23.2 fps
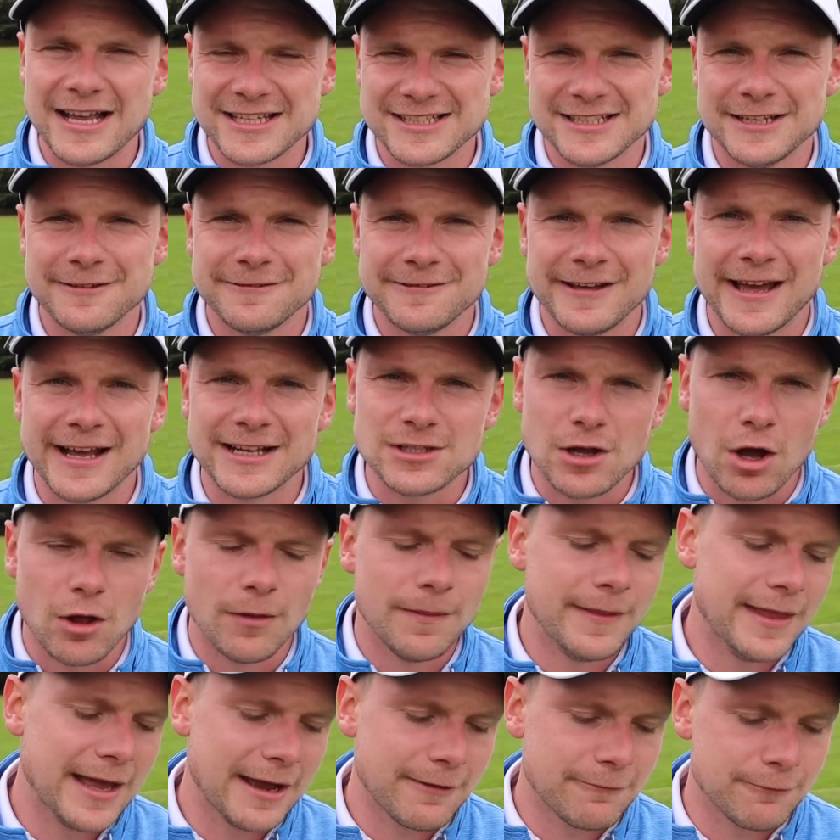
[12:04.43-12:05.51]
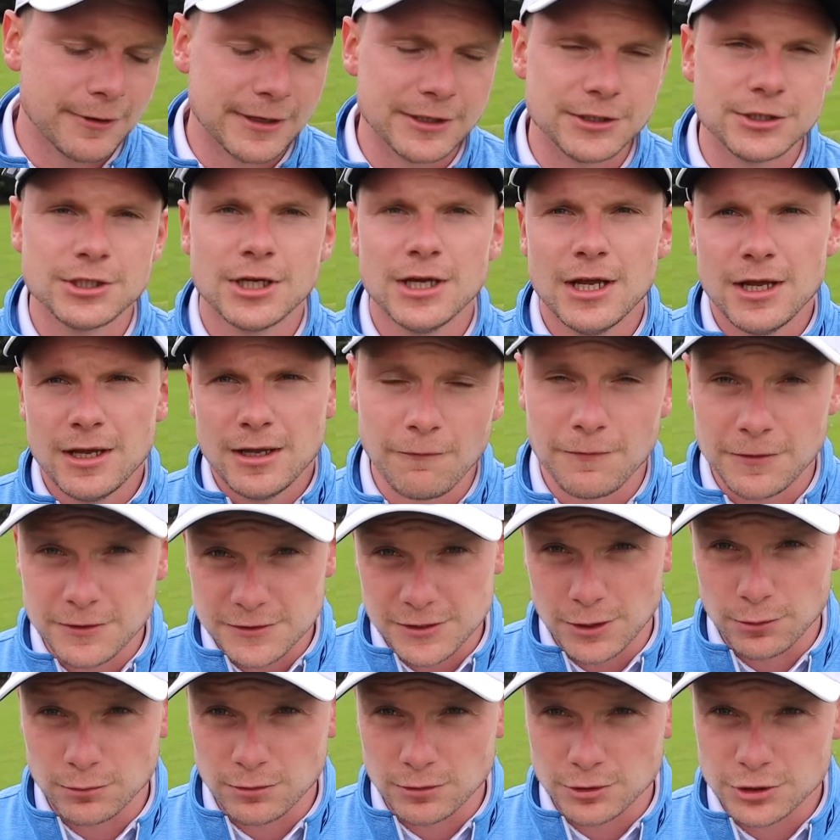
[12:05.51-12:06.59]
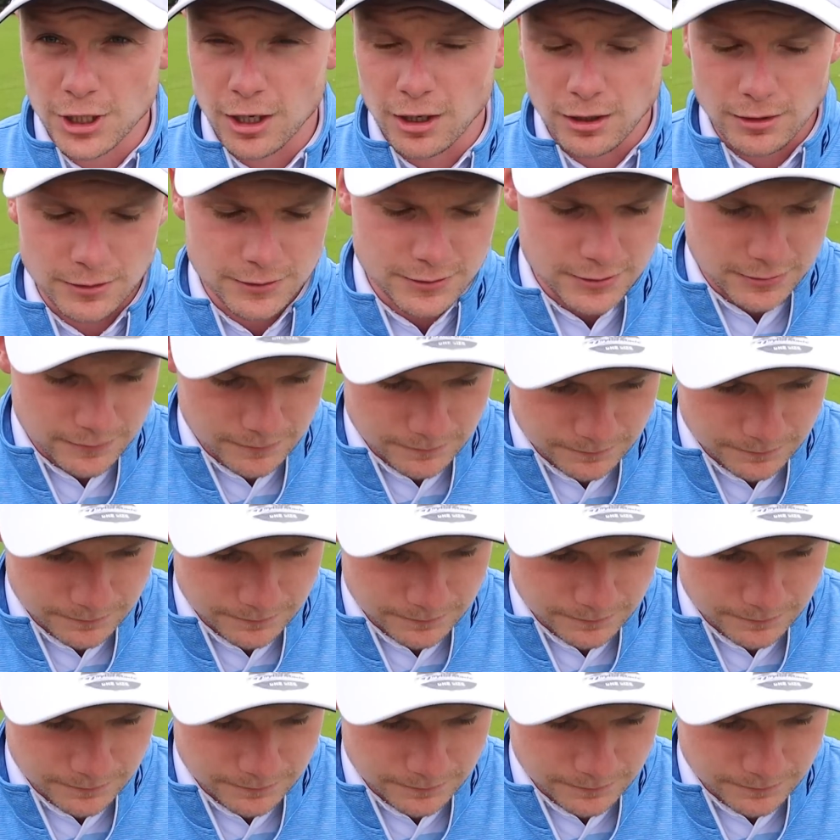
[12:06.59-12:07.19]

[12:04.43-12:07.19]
as an effect on the average of the total shots.